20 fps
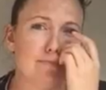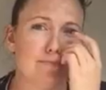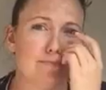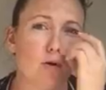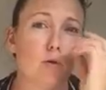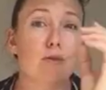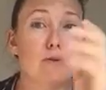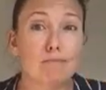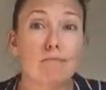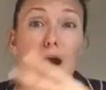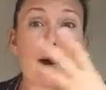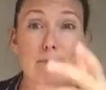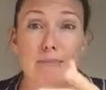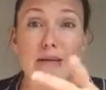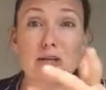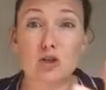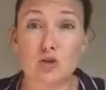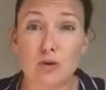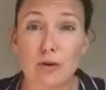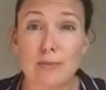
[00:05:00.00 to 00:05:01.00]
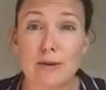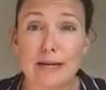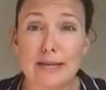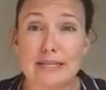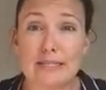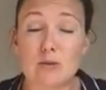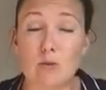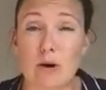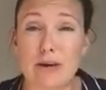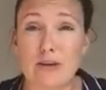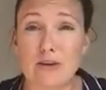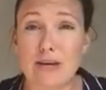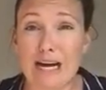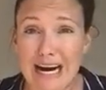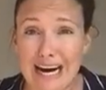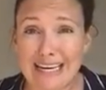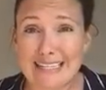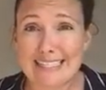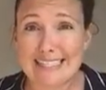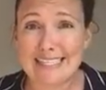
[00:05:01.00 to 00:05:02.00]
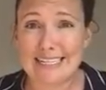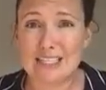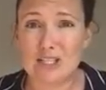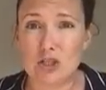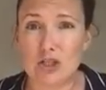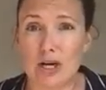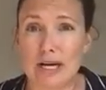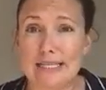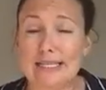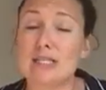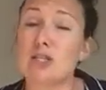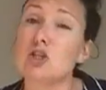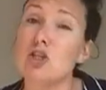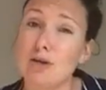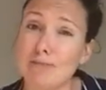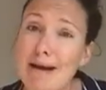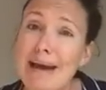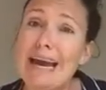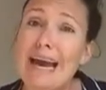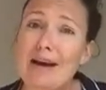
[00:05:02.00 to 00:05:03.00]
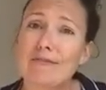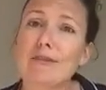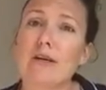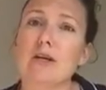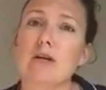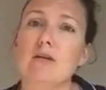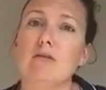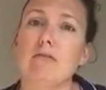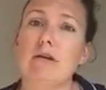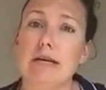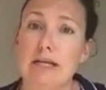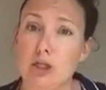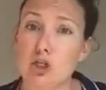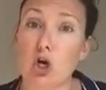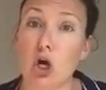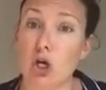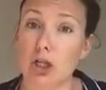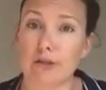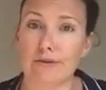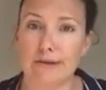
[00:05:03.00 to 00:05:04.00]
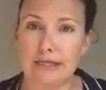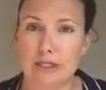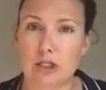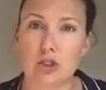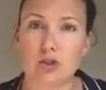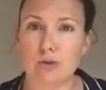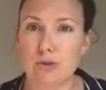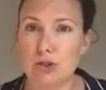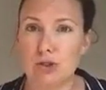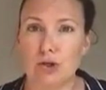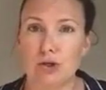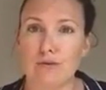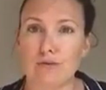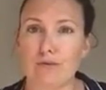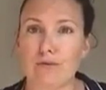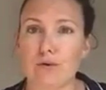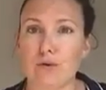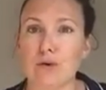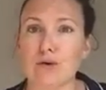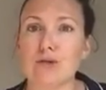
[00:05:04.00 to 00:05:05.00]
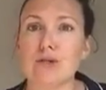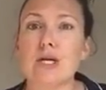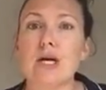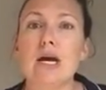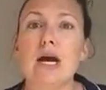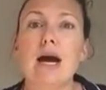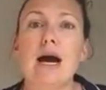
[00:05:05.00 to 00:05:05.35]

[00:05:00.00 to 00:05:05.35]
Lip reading: or that might be attributing to why you can't stick to diets is you may have an intolerance to a certain food.